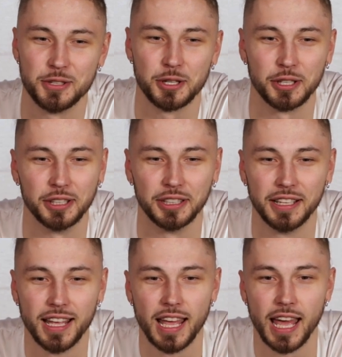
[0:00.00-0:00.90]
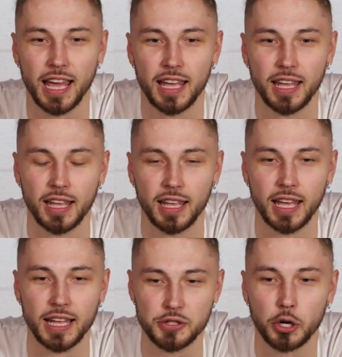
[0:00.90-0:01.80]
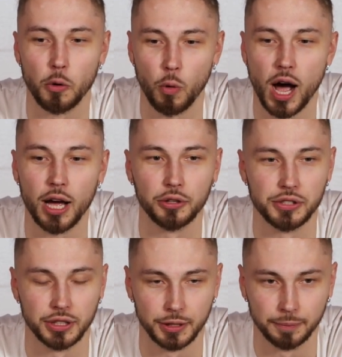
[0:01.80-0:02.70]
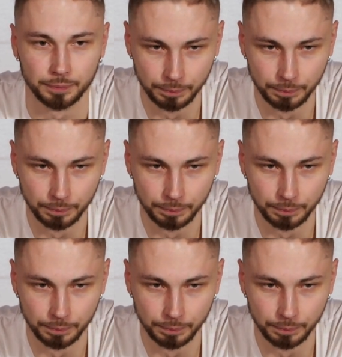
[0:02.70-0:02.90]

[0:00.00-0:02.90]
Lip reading: took a while to